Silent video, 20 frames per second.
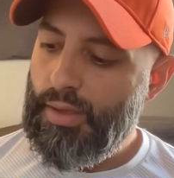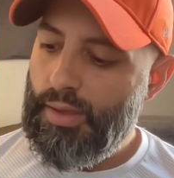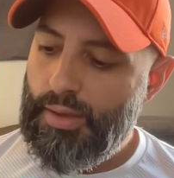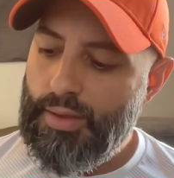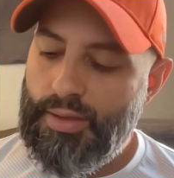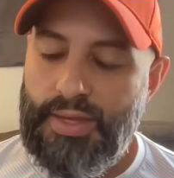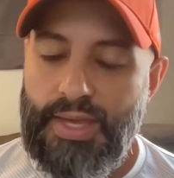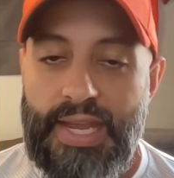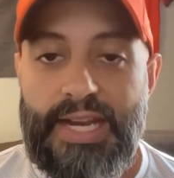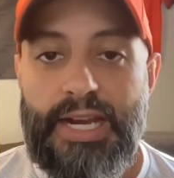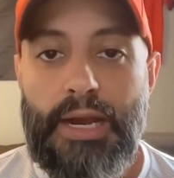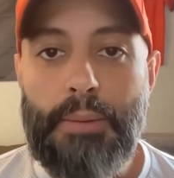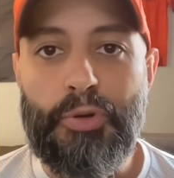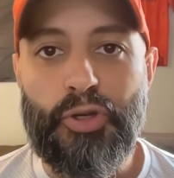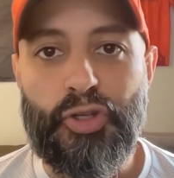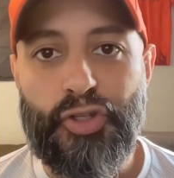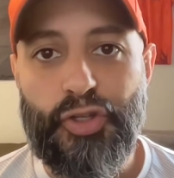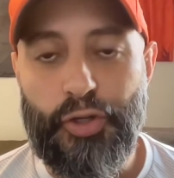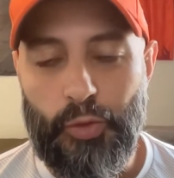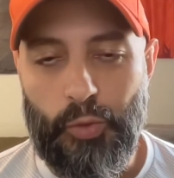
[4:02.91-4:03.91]
Key number
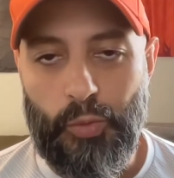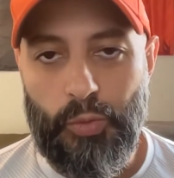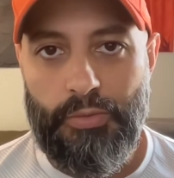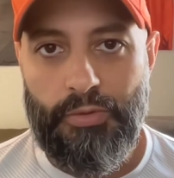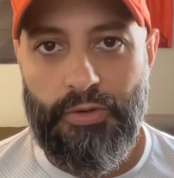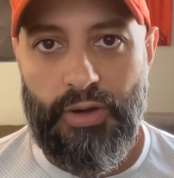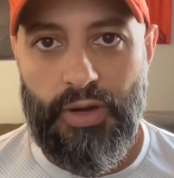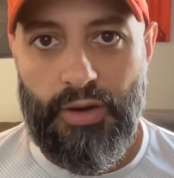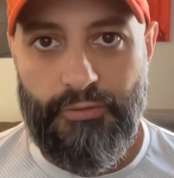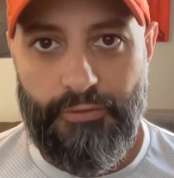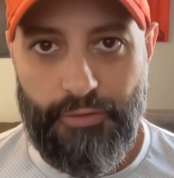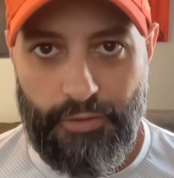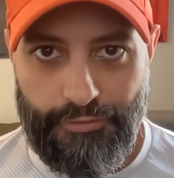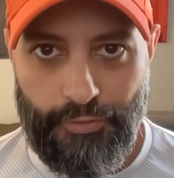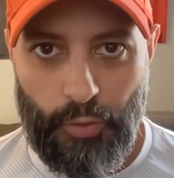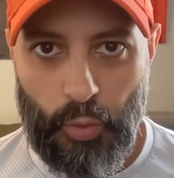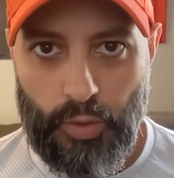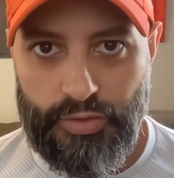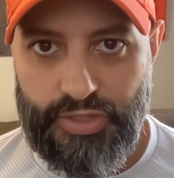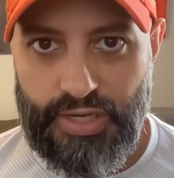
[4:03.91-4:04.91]
2 for
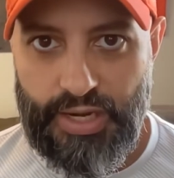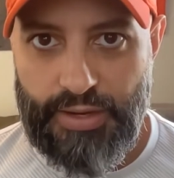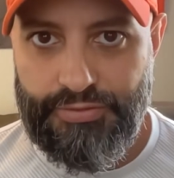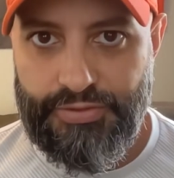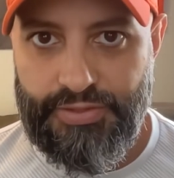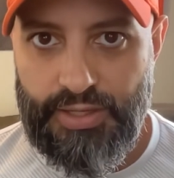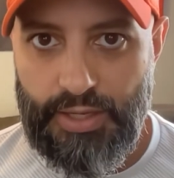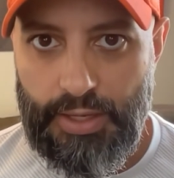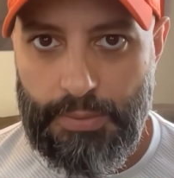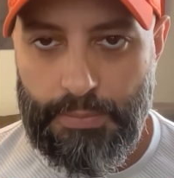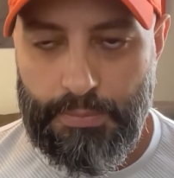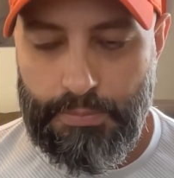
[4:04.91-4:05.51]
Forge FC.